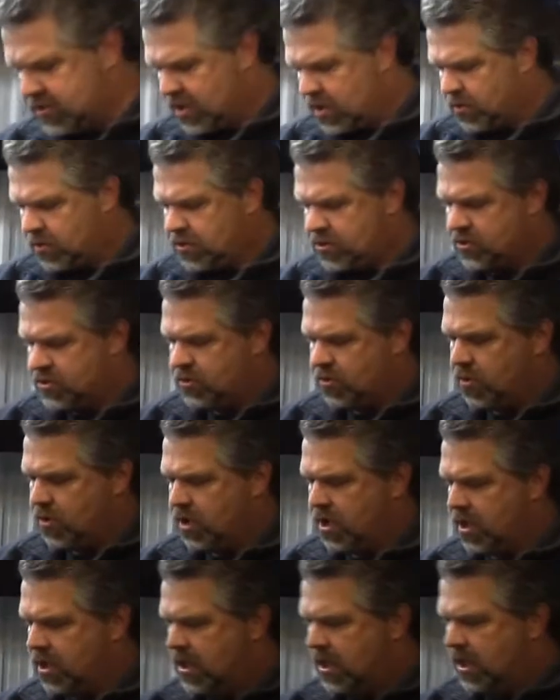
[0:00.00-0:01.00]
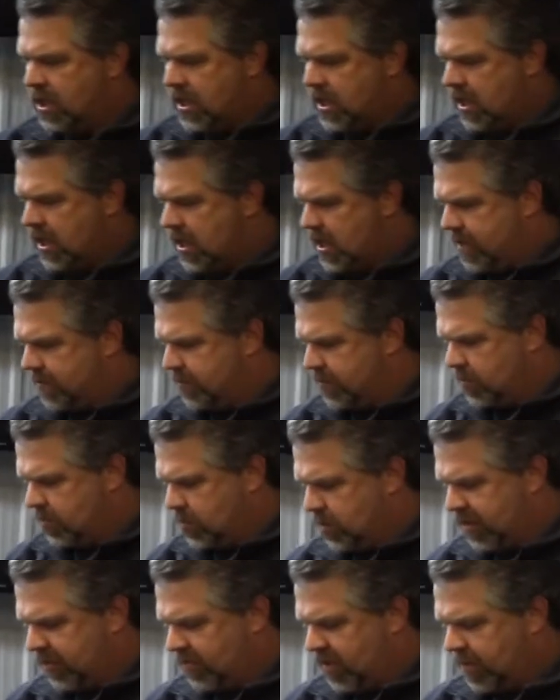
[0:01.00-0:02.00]
Auto Store,
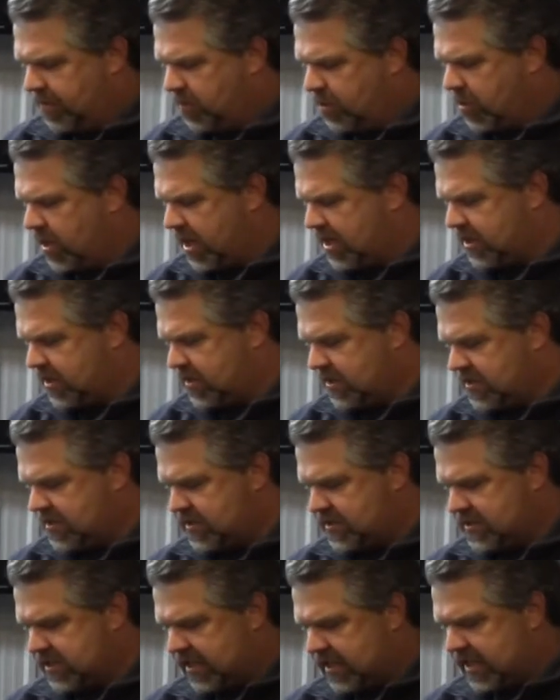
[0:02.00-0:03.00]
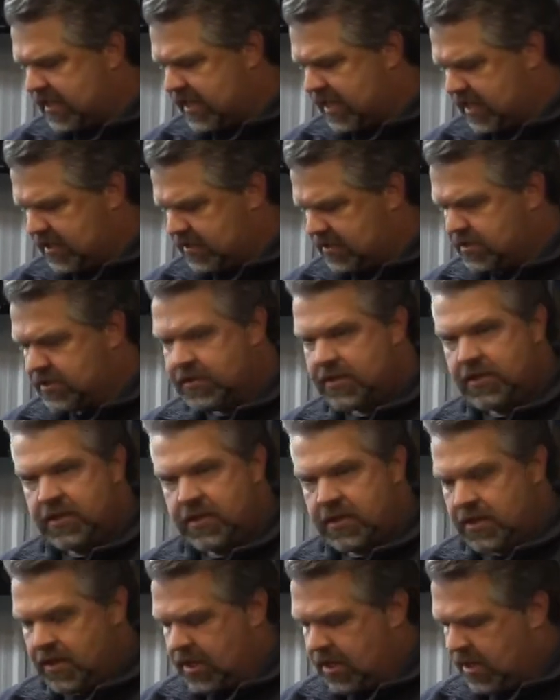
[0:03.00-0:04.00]
we've upgraded. This is a kit
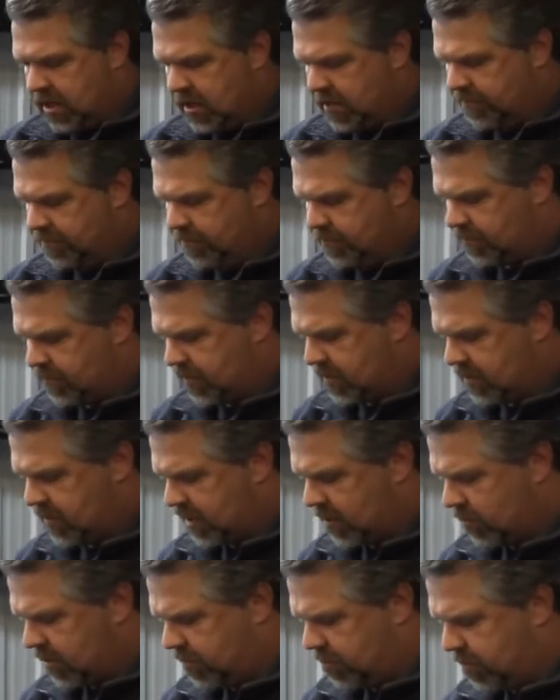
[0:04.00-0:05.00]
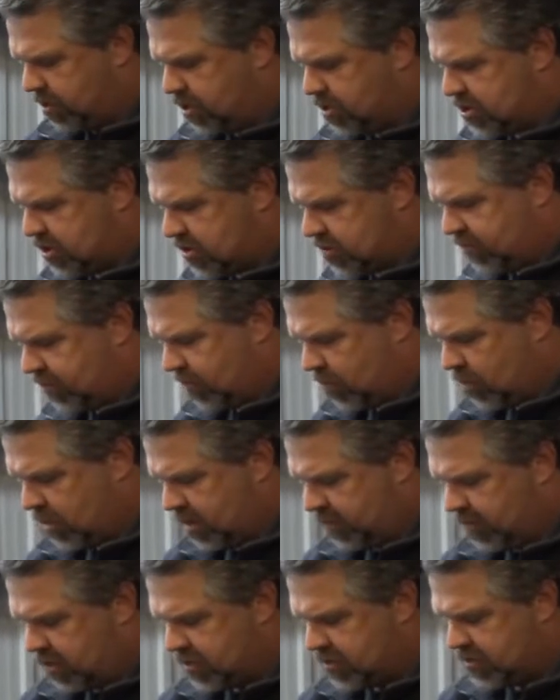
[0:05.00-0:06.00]
that we purchased from
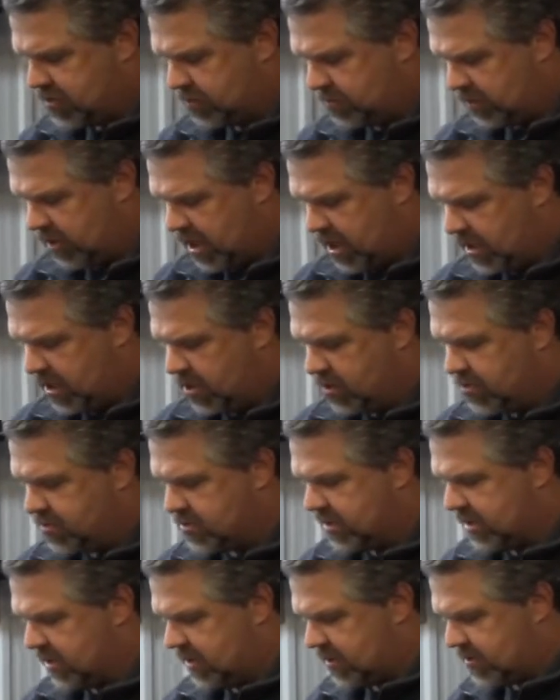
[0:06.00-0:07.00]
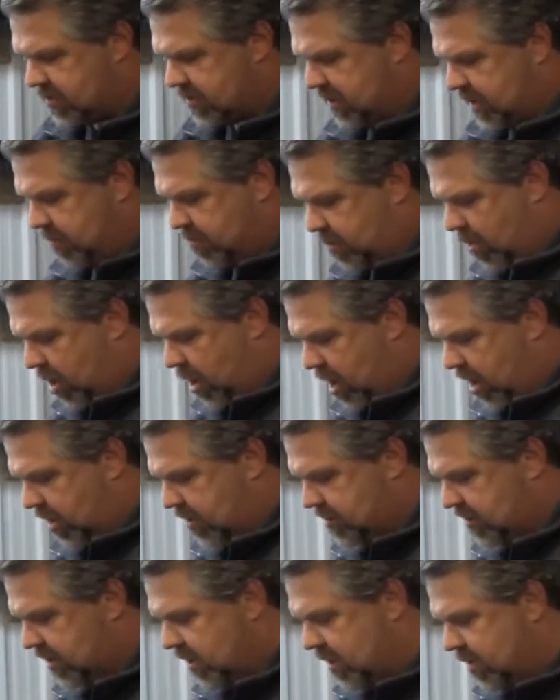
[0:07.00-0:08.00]
one of our suppliers, and it's the
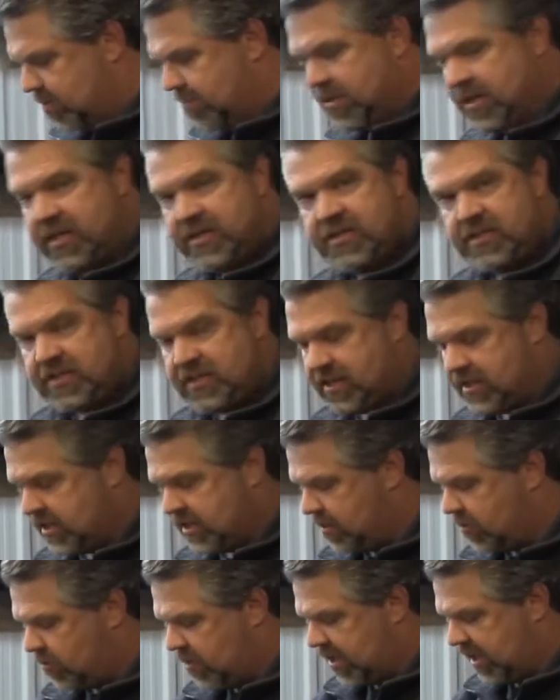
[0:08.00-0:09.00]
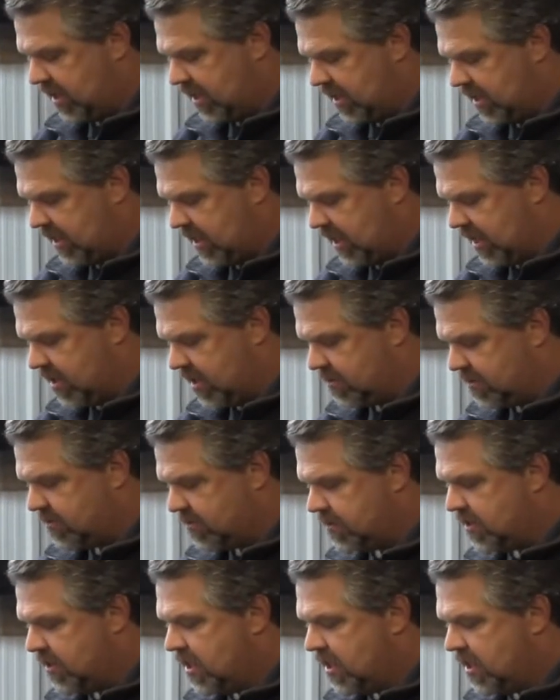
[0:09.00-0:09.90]
pot, piston and ring kit.